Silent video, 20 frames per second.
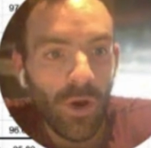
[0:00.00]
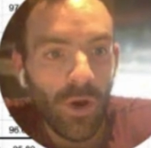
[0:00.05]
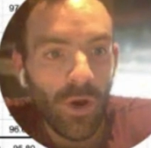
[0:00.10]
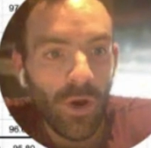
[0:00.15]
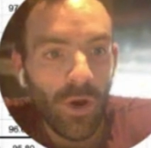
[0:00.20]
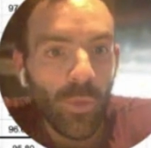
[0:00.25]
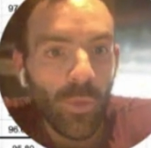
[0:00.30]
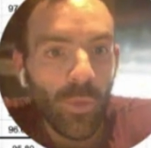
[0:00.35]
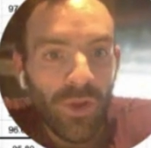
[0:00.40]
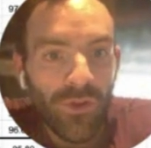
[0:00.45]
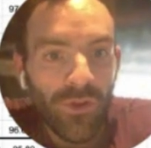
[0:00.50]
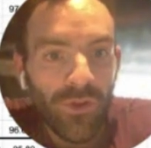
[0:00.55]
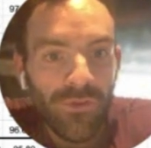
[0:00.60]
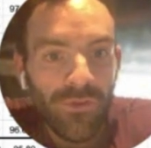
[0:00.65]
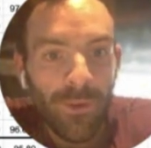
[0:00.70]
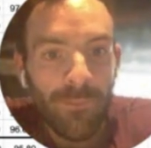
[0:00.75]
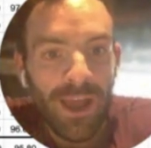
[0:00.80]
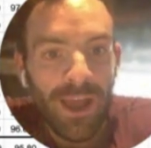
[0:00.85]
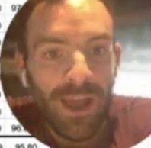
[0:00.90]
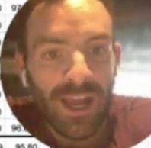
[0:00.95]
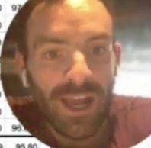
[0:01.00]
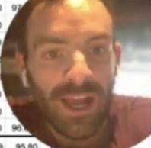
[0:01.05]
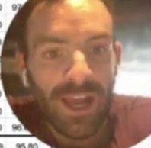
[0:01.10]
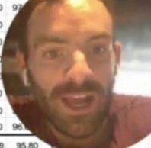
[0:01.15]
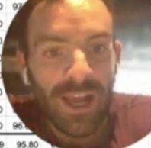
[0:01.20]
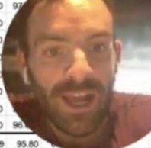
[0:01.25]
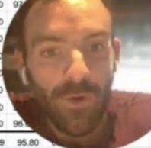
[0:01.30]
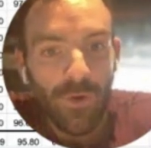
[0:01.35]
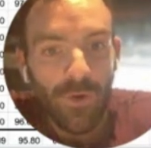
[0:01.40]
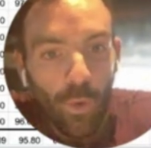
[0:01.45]
what the 1 rep
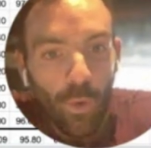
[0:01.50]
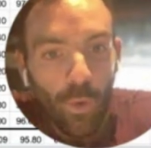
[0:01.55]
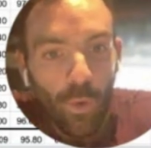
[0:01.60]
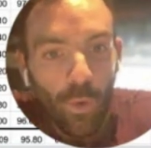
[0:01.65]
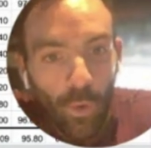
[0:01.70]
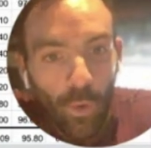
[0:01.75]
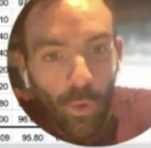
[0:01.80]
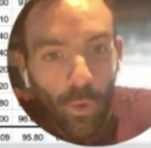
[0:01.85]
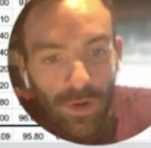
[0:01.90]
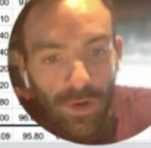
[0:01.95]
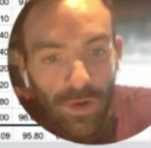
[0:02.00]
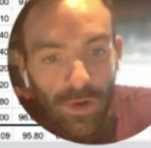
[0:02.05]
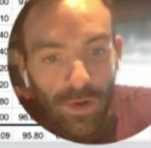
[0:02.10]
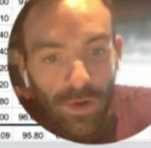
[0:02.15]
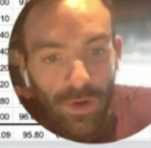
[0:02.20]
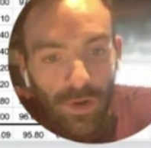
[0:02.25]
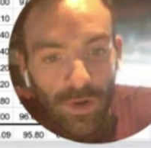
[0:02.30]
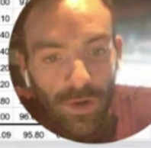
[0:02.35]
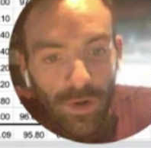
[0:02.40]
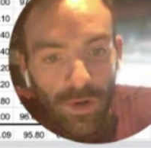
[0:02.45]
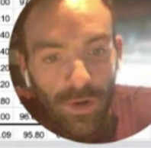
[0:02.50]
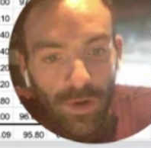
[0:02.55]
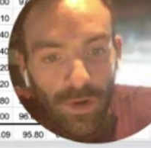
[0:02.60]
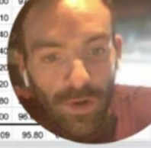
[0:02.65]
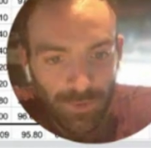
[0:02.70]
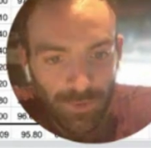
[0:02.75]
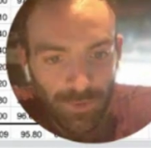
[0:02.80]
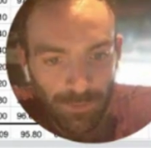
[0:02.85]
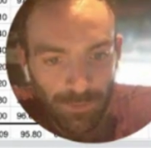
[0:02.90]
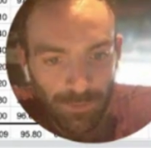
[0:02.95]
max for all of their
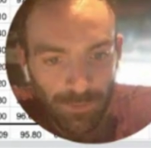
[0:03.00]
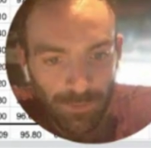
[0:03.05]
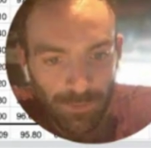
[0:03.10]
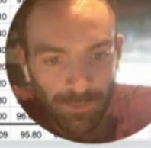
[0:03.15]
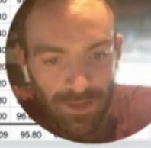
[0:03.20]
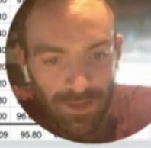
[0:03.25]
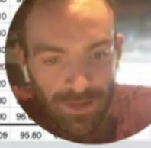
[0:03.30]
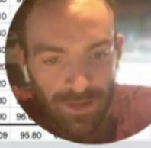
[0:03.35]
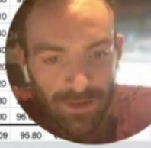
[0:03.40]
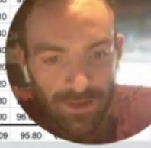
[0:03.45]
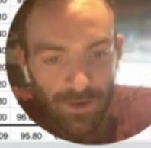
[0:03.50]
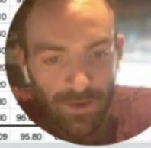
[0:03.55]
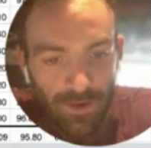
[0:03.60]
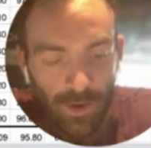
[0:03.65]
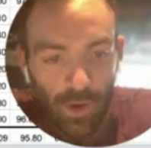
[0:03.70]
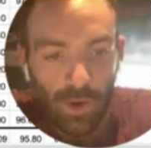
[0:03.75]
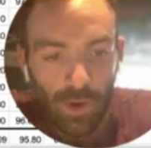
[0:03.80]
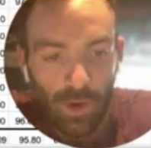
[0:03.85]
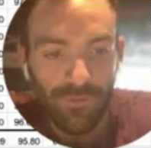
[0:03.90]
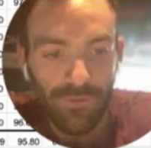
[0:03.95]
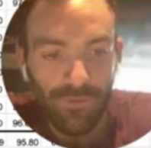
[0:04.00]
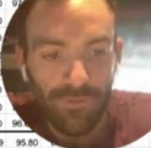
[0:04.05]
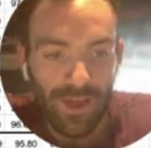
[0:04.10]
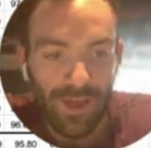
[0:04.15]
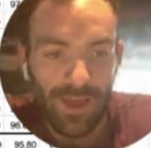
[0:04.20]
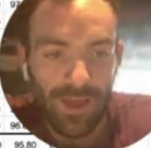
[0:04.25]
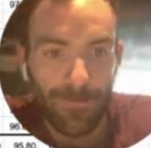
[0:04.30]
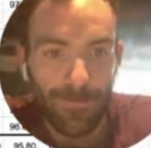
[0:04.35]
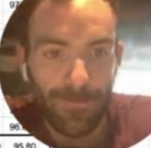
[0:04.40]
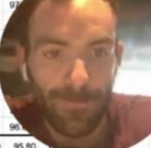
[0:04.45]
lifts would be off
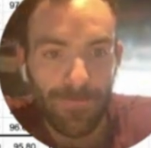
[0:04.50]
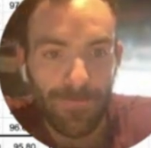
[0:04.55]
that,